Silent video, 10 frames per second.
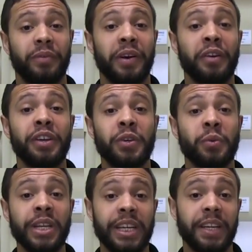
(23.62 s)
is very
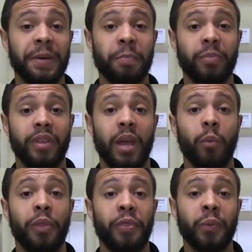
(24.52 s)
unique
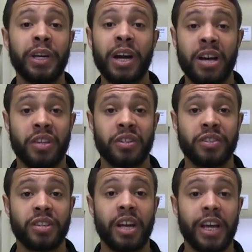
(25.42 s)
and with three
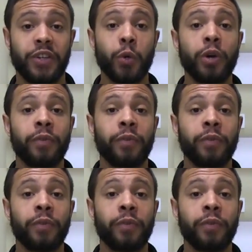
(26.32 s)
colors and two